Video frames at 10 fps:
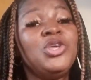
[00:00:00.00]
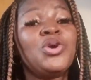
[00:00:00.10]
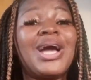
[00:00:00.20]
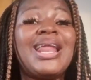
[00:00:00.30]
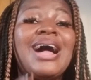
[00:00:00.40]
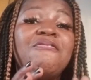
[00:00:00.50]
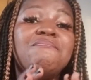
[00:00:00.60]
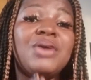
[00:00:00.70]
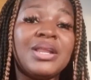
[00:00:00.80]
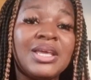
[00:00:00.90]
you can have
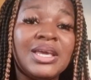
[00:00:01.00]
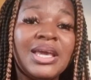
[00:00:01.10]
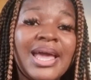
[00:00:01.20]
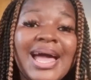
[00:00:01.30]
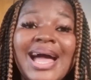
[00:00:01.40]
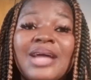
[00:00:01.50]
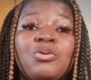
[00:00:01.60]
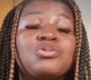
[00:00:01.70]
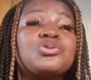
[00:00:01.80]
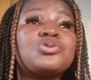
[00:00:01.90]
money and
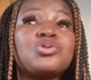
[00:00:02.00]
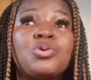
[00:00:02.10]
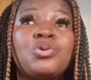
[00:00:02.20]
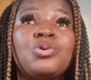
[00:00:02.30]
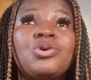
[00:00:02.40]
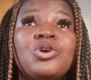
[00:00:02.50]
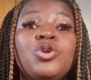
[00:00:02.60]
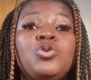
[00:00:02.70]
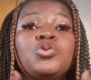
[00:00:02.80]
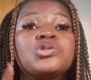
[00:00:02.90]
also
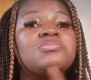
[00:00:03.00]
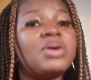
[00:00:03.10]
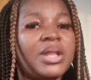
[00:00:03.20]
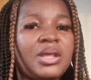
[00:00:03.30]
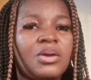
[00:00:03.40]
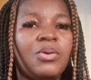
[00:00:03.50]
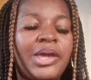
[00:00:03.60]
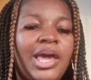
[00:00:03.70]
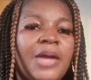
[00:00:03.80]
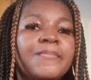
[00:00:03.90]
lose money
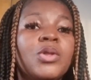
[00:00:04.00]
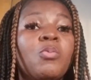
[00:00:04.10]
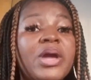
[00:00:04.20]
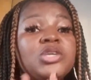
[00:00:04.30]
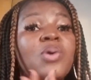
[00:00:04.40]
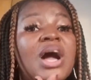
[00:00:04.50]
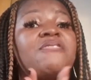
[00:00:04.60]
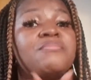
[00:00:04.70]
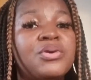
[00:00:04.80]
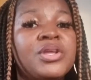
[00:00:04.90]
okay when you
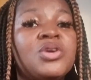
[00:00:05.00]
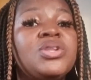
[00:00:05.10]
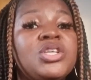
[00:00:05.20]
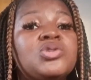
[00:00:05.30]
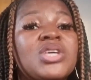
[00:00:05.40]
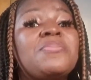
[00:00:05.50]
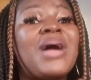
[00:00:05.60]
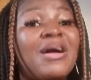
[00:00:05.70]
have money you need to keep